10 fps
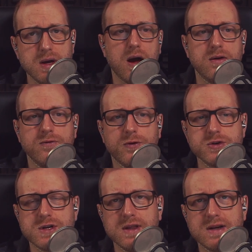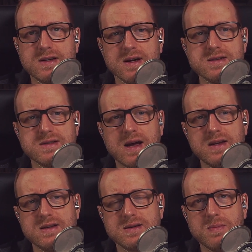And unfortunately, that does
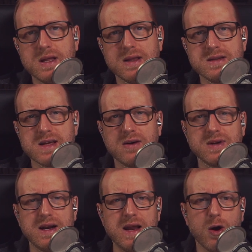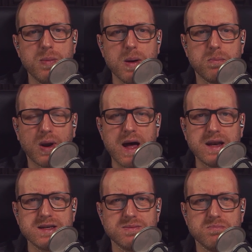tend to mean they sound a little bit
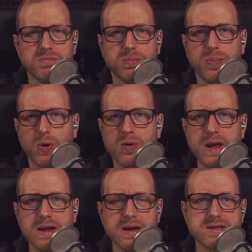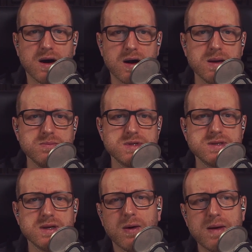bland and boring at
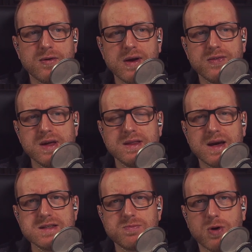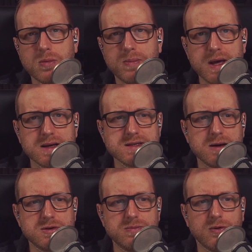times. However, I think that's probably
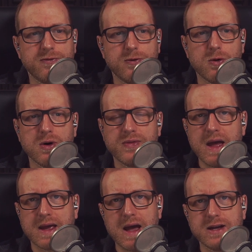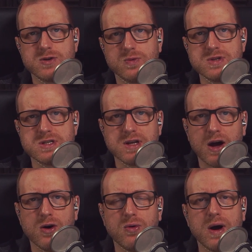acceptable for their casual
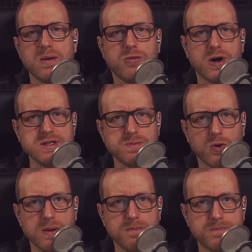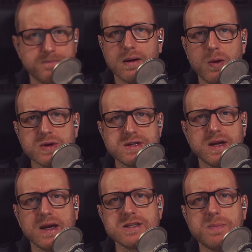style and price point. Now, I
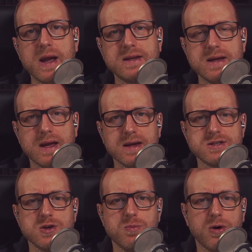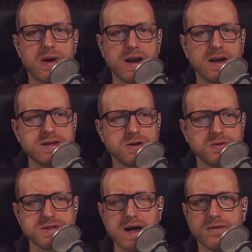wasn't expecting a super
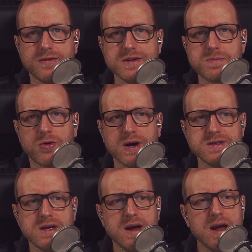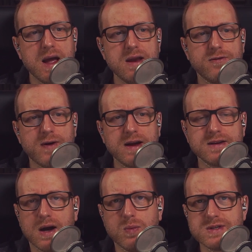analytical sound for this price. In fact,
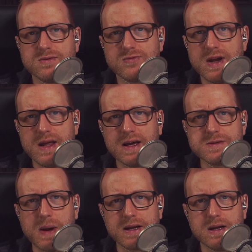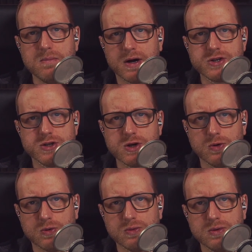I wasn't really expecting much at
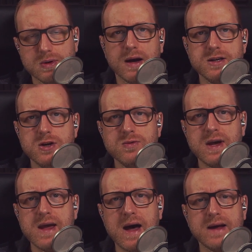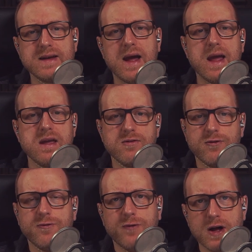all. I knew they had a
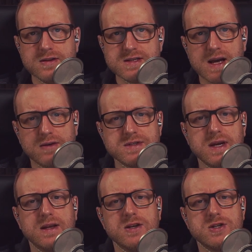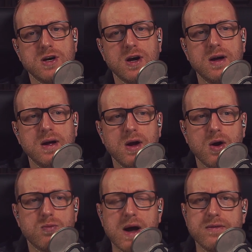fun sound signature
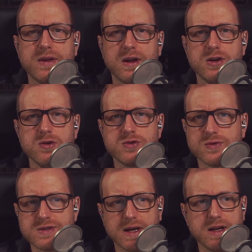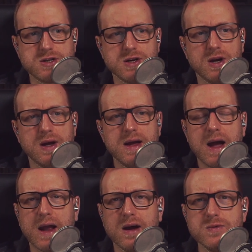rather than a neutral signature,
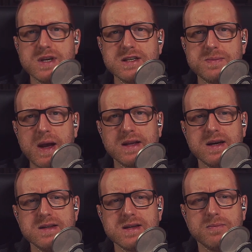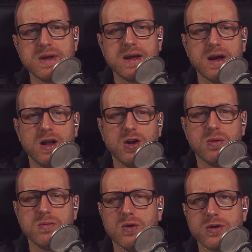and I was expecting something a lot
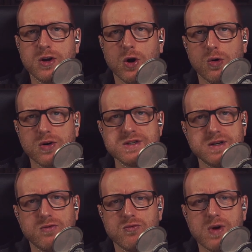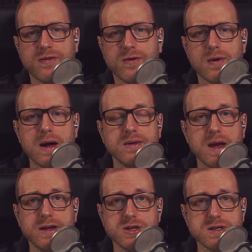more coarse and rough around the
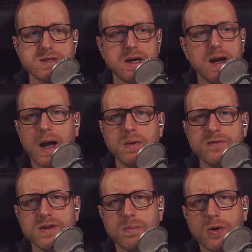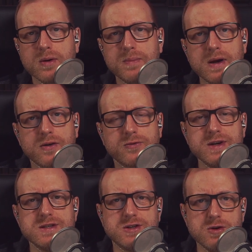edges. However, the Blon
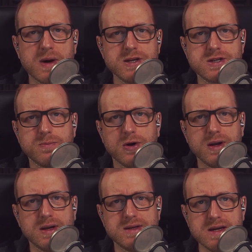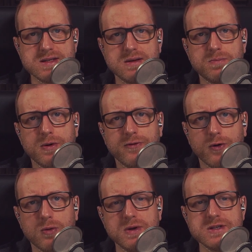BL-03s do manage to put in a decent
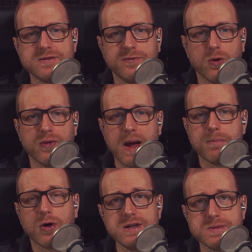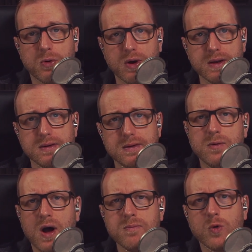performance for their price point. Now,
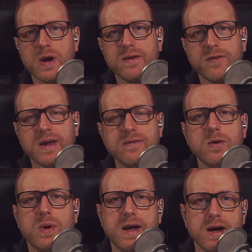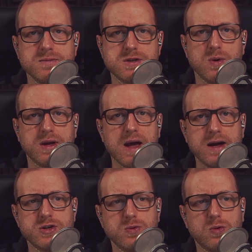I'm quite forgiving when it comes to a
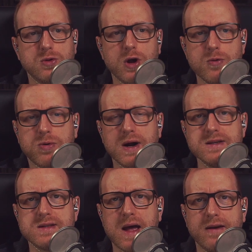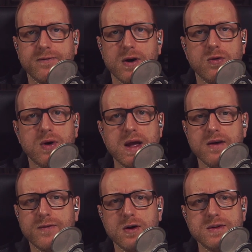casual, low-priced headphone or
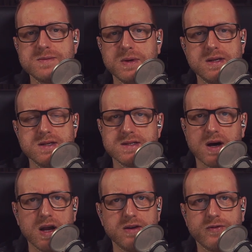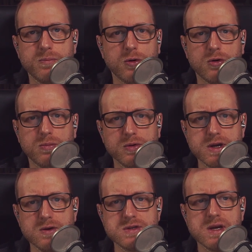earphone that's been designed for portable
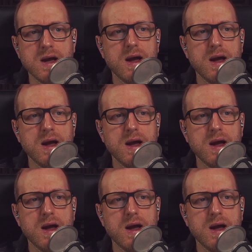use.